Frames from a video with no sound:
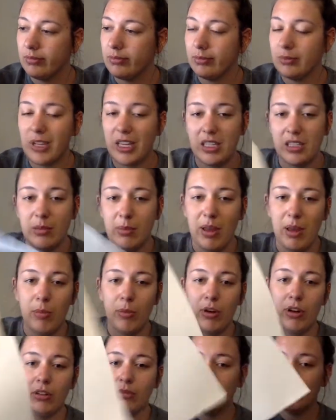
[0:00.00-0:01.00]
piece of
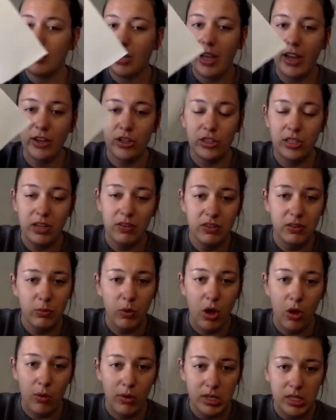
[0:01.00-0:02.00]
paper. I just have
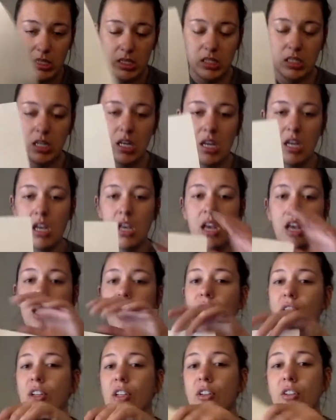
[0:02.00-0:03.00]
small ones.
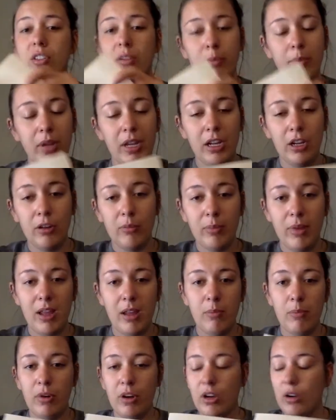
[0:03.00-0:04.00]
You can use a bigger
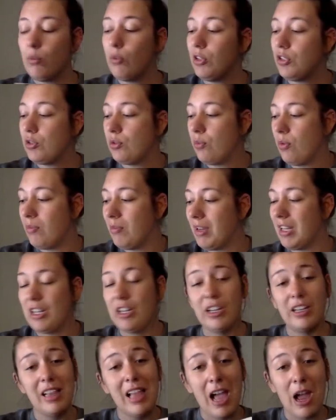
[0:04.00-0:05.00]
paper, which would mean your
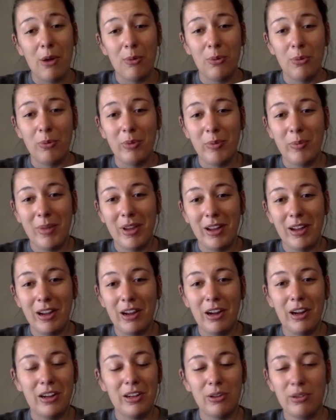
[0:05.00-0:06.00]
cloud would be
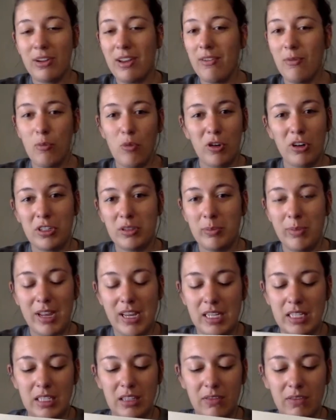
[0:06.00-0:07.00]
bigger and you'd have more
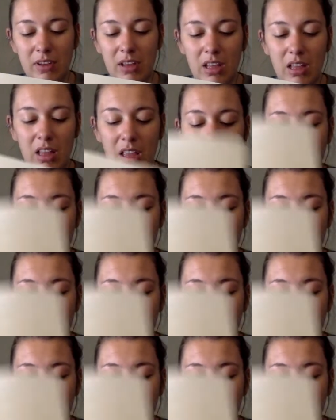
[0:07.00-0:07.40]
space to fill.